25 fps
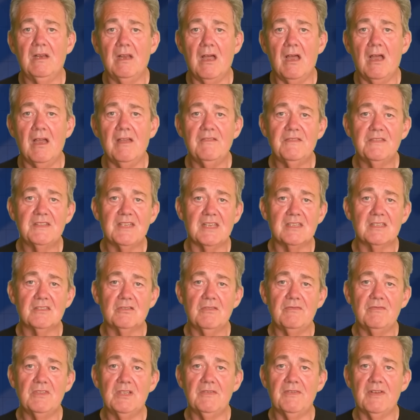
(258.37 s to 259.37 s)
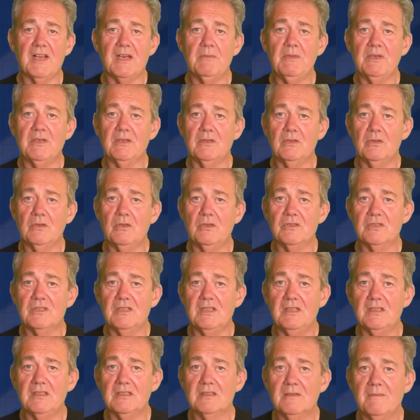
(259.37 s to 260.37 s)
live test-driven development
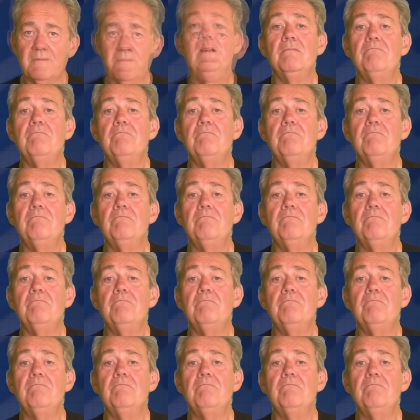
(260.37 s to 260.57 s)
courses.